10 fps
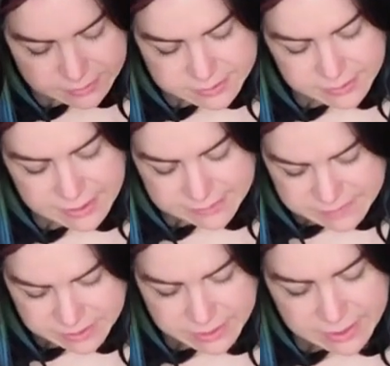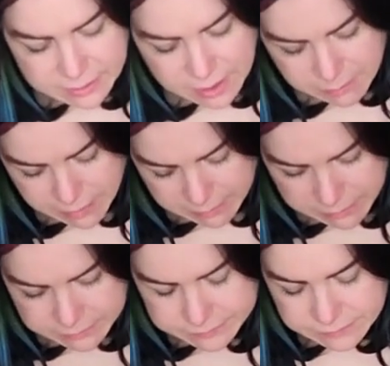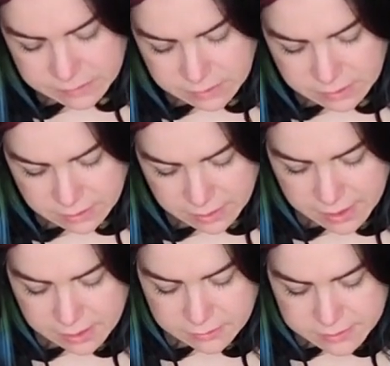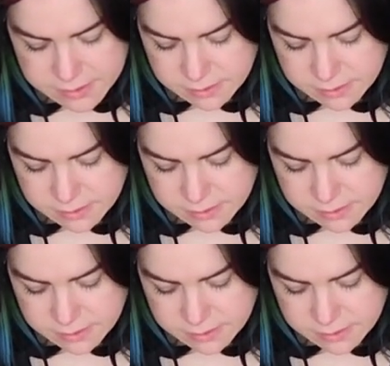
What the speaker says: So yeah, still getting a lot of purple. out.